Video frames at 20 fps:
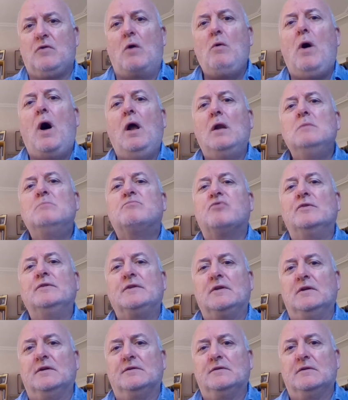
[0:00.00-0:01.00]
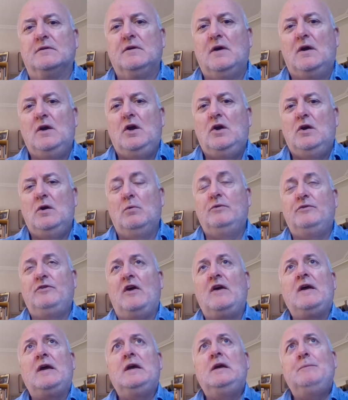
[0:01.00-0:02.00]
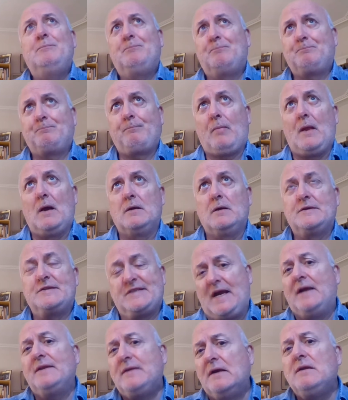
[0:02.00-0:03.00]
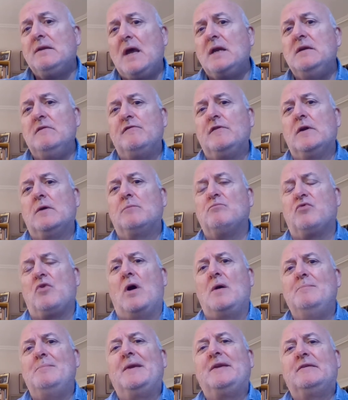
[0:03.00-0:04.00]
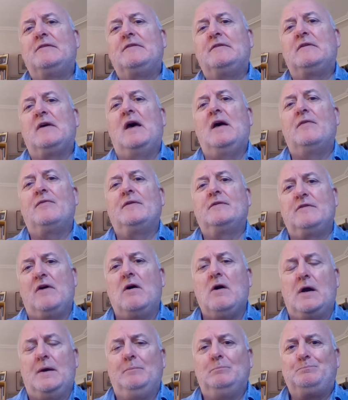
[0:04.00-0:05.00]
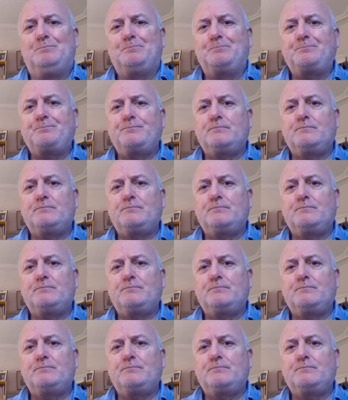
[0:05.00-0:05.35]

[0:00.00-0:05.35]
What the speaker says: Gro Harlem Brundtland, who was a Scandinavian prime minister at the time.